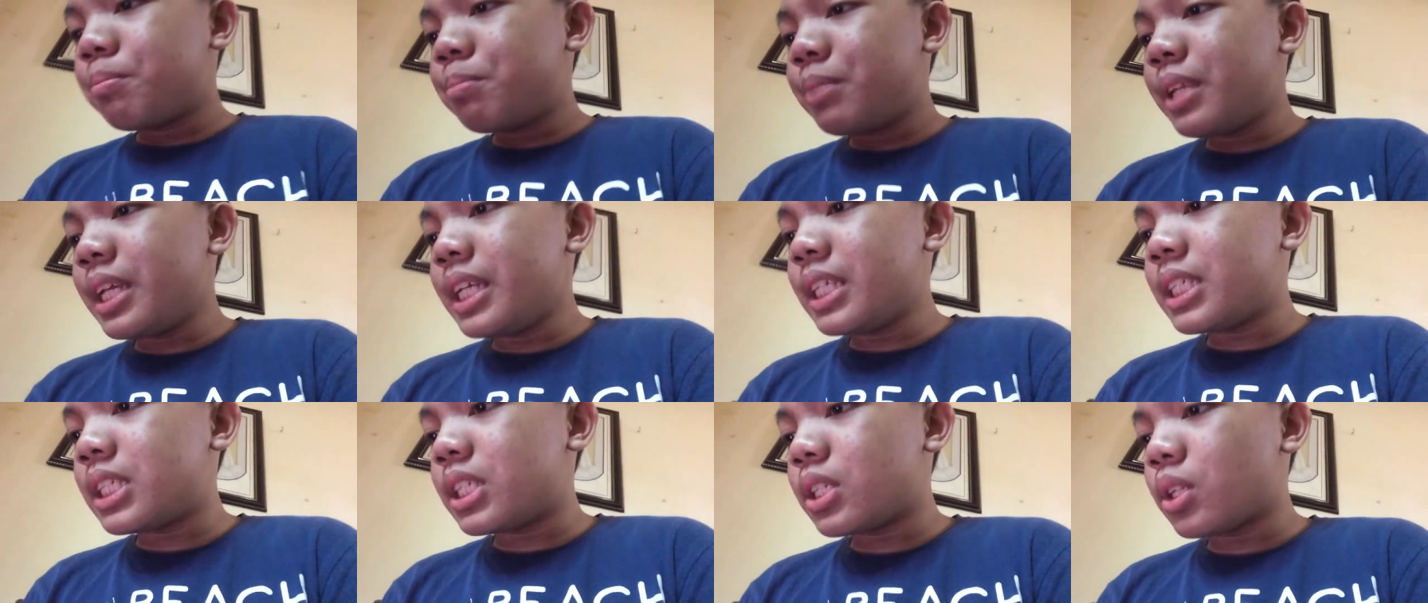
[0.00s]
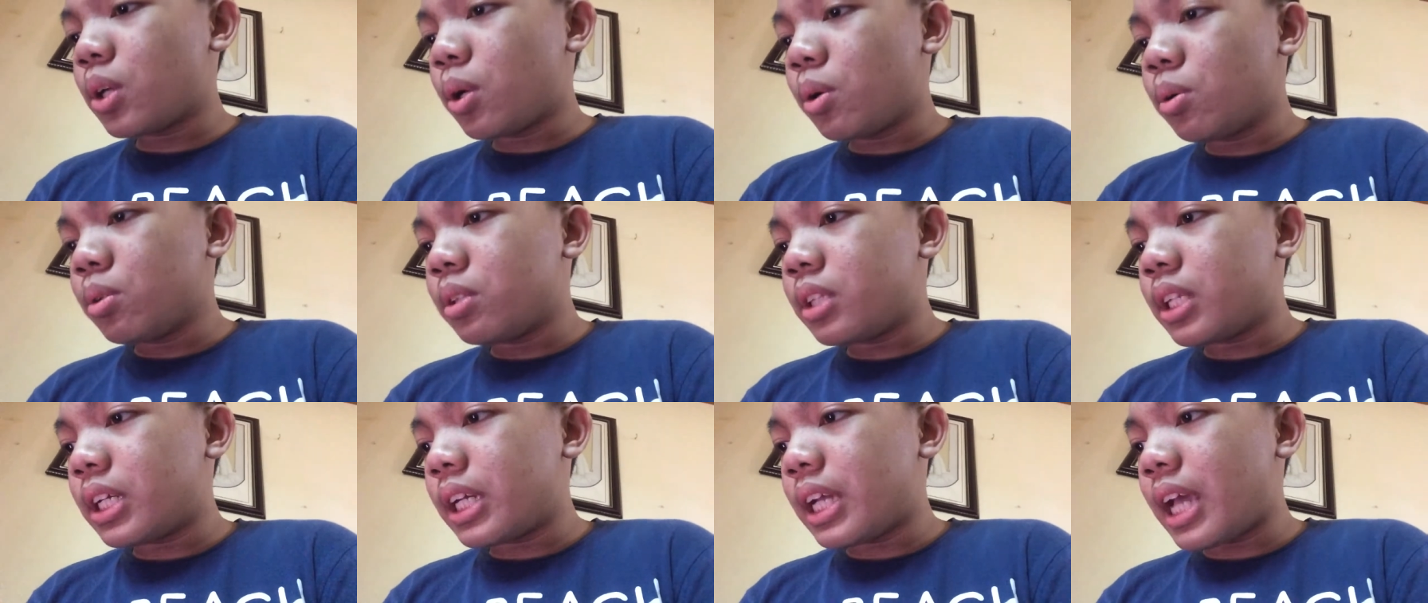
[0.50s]
please
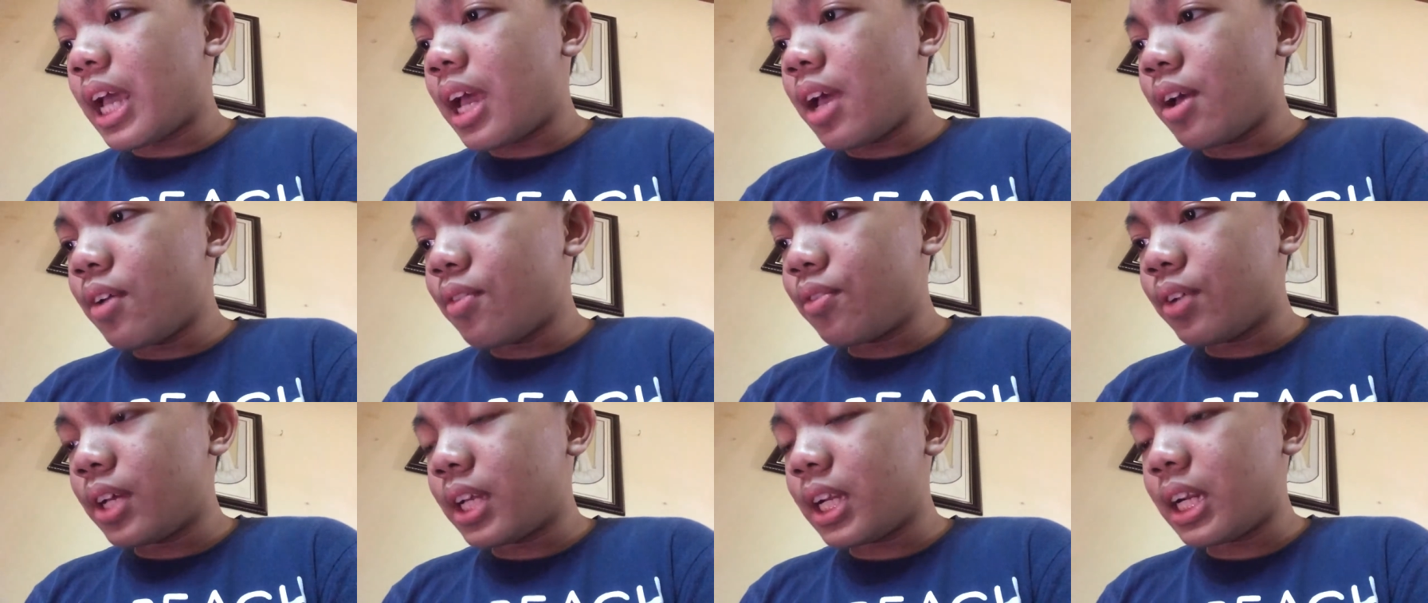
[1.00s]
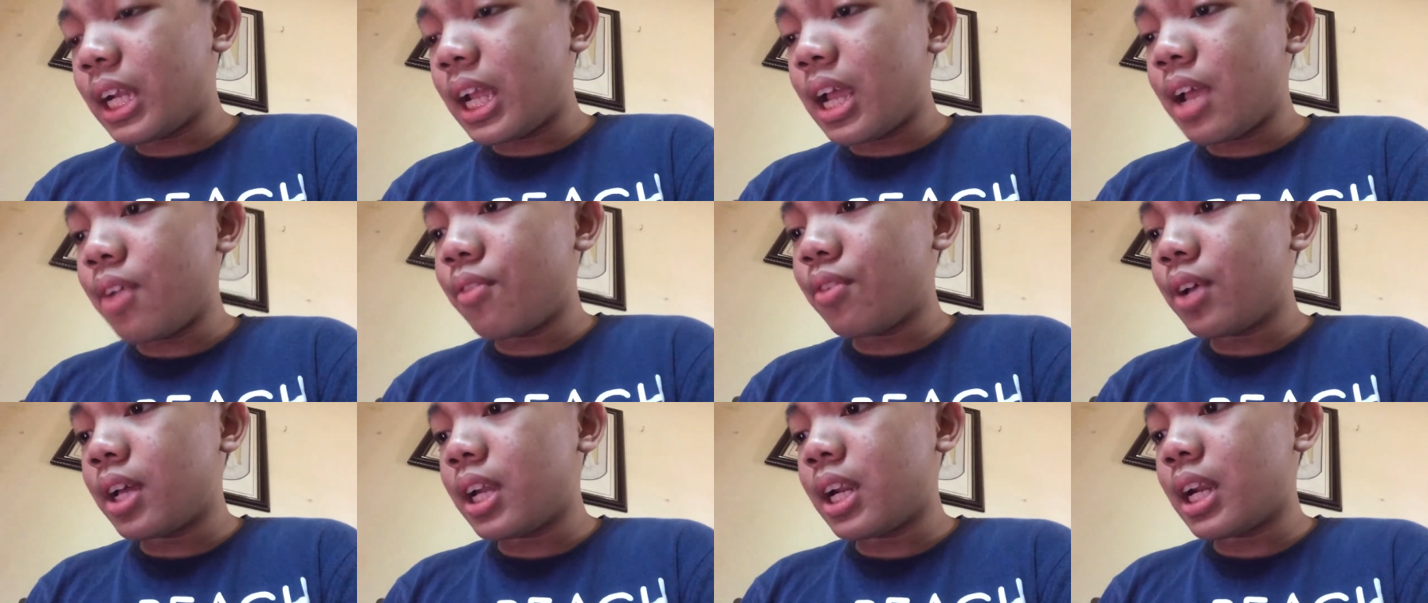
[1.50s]
don't ever
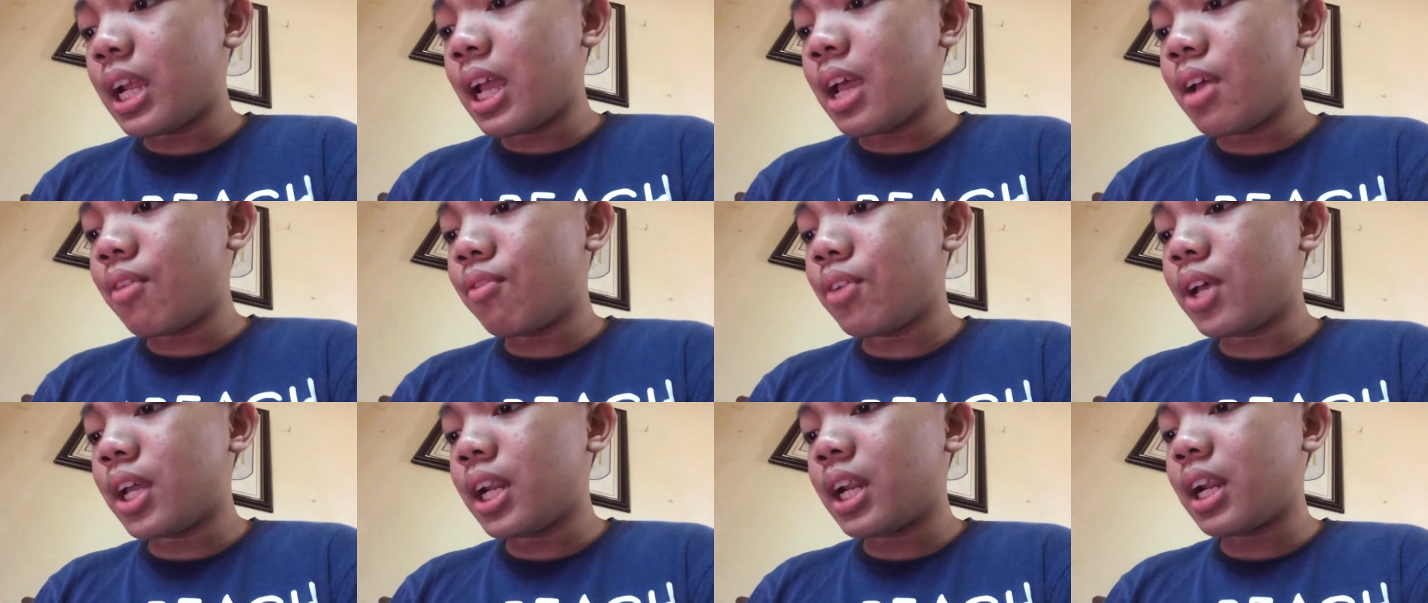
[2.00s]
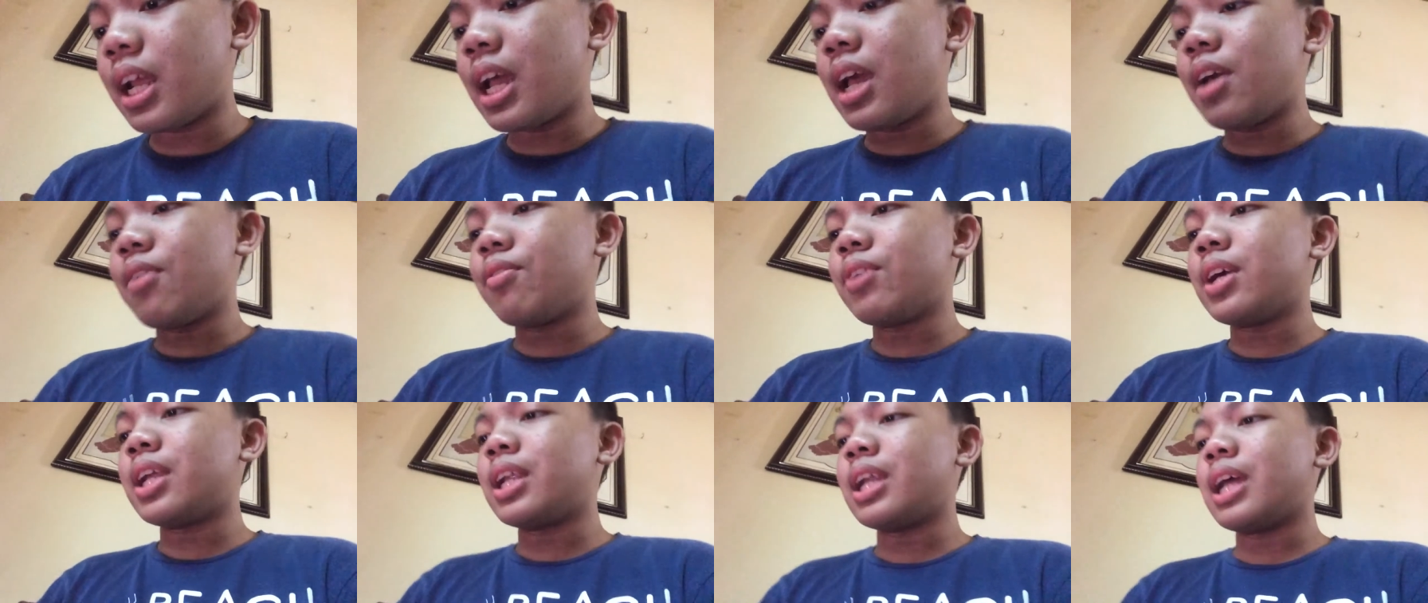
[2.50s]
ever ever
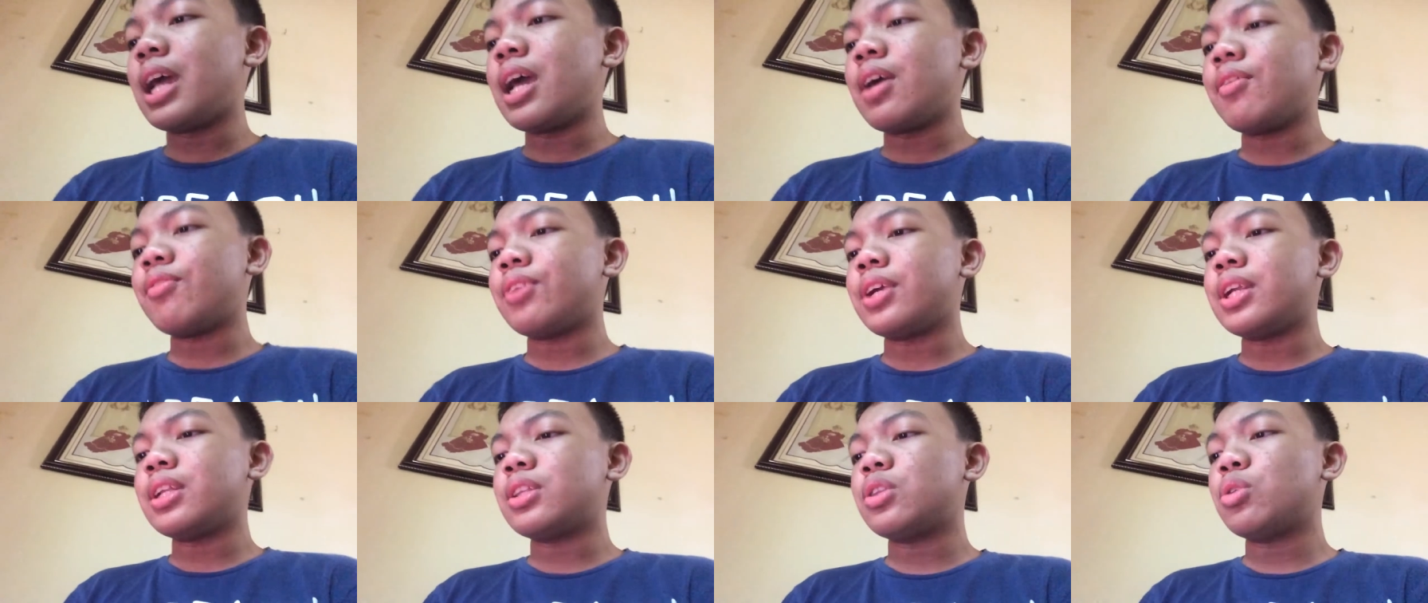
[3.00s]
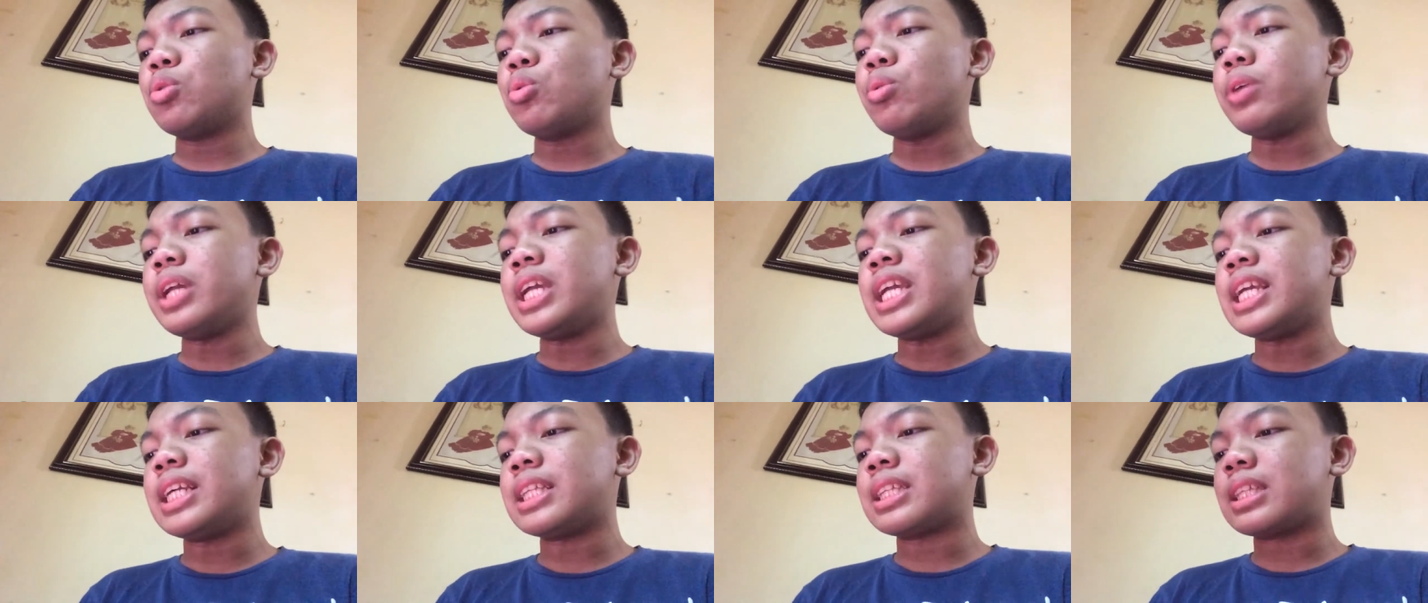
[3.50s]
ever ever do
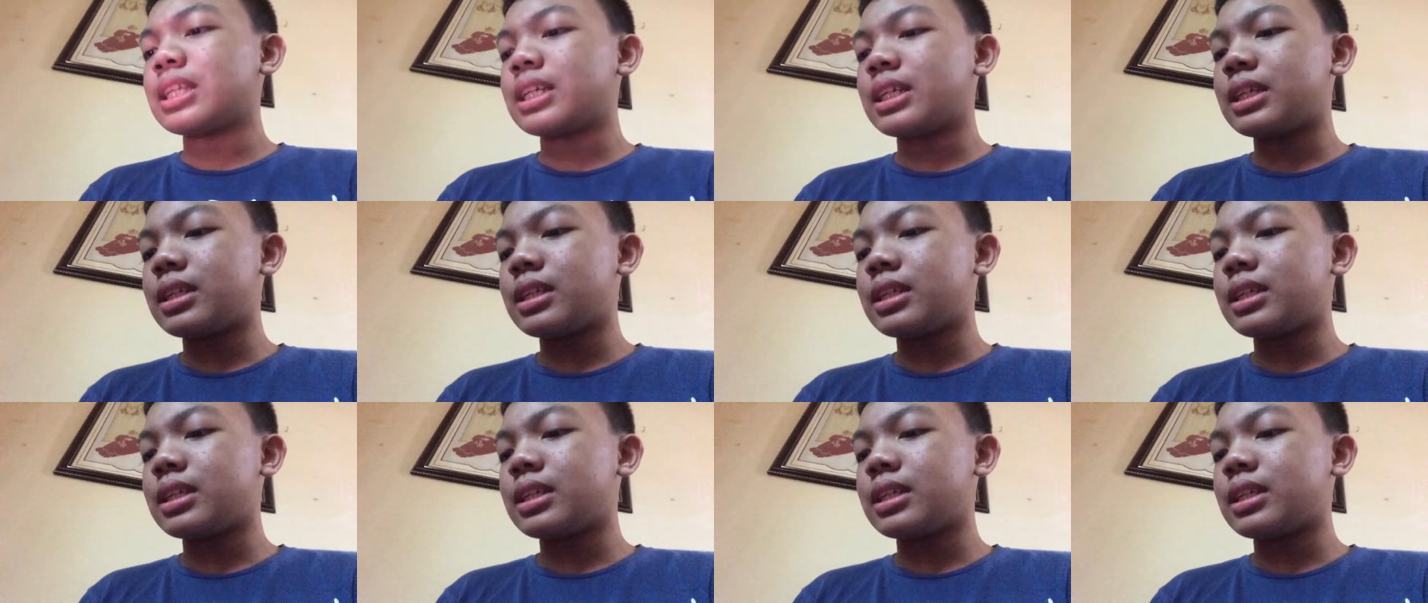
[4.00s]
it